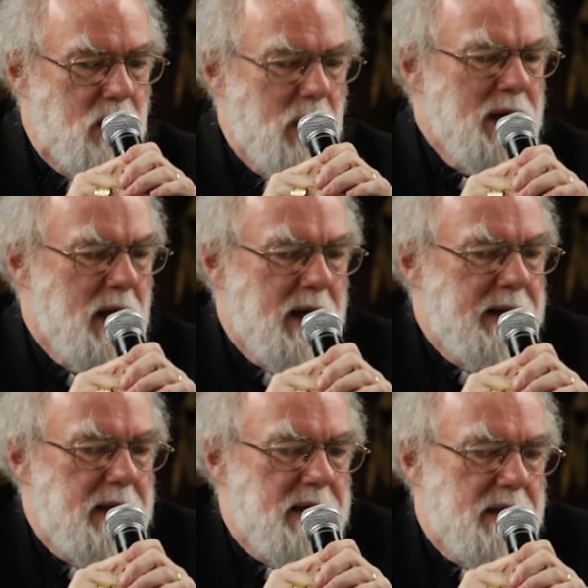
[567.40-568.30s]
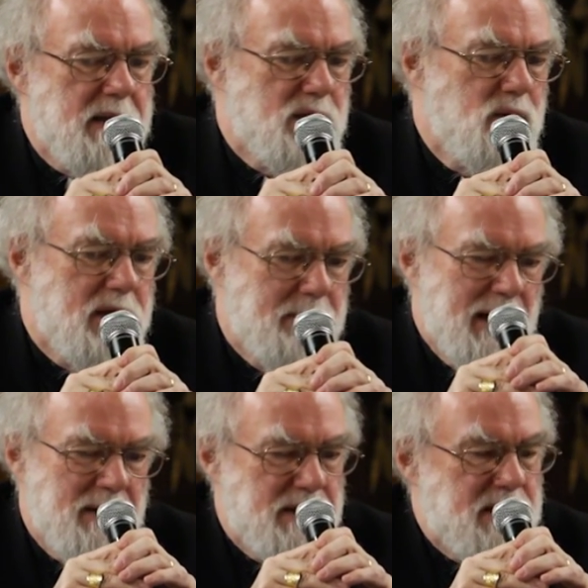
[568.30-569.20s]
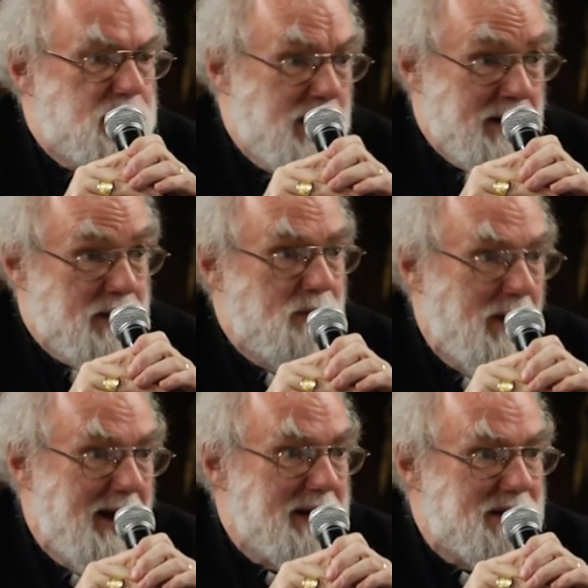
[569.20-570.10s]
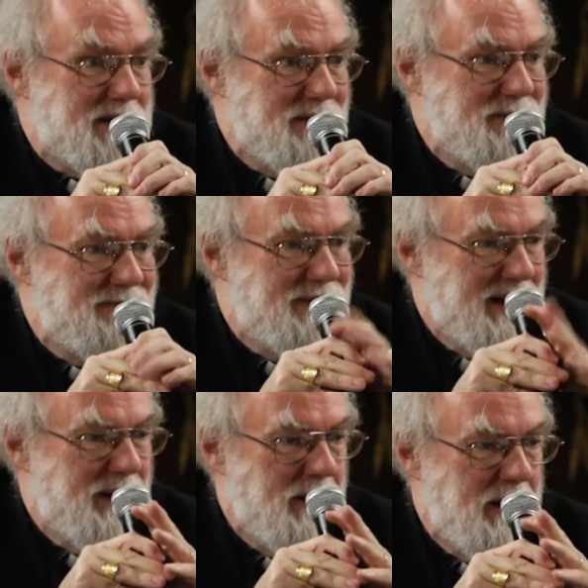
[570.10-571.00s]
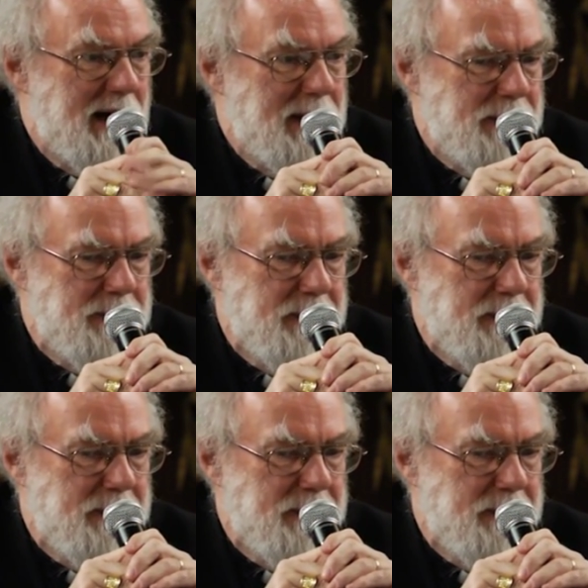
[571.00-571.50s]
When I talk about trying to relate to the here and now,